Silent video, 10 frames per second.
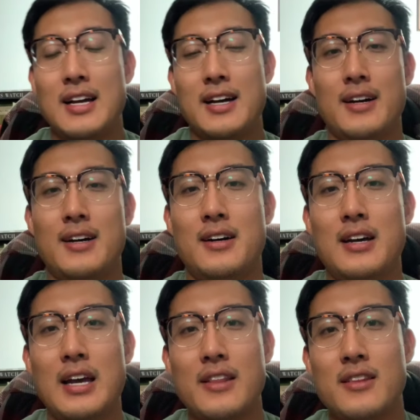
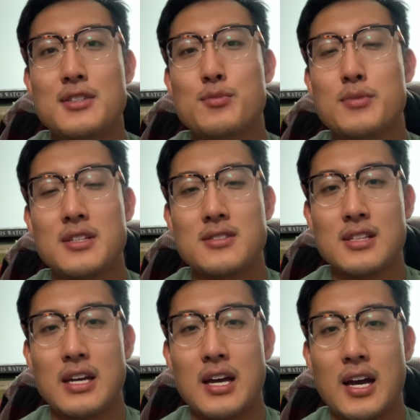And this means
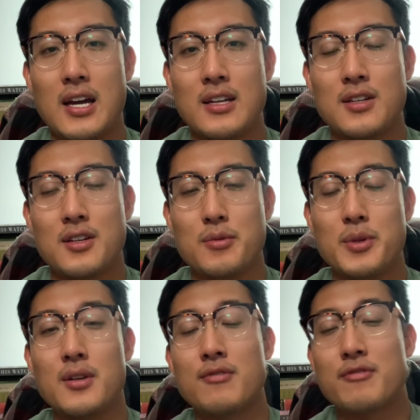that
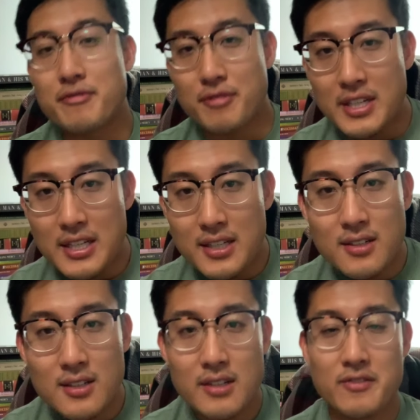we are freed
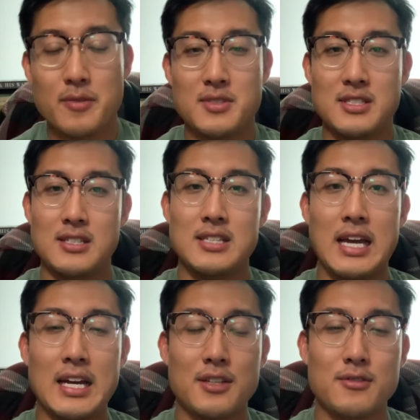from sin's
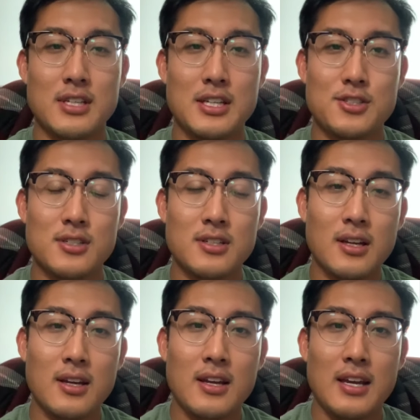accusation,
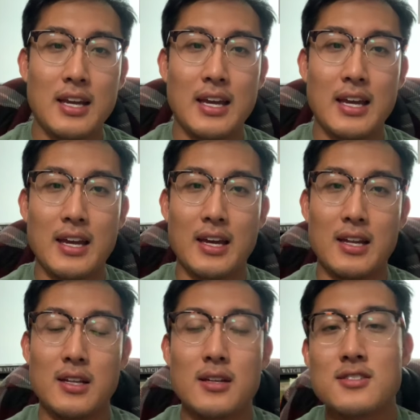
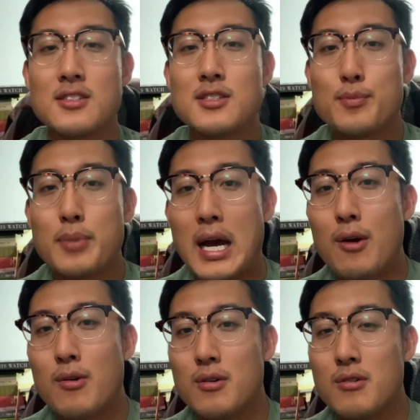and sin's
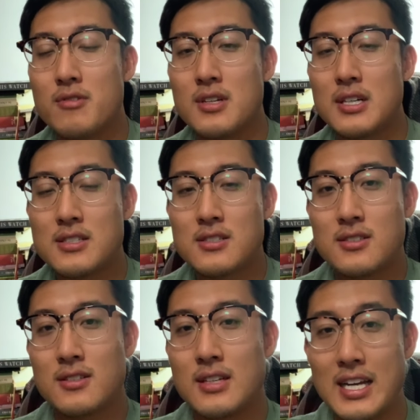power over us
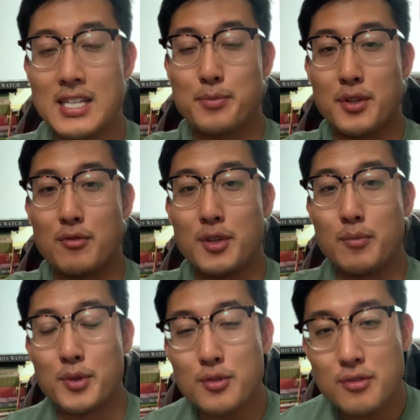has been
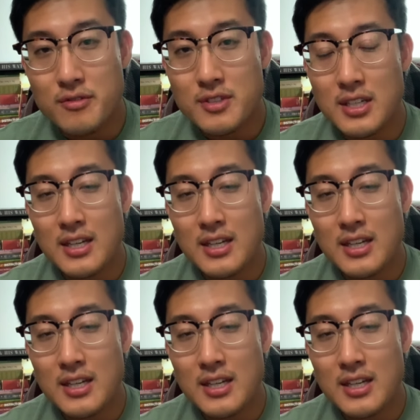removed,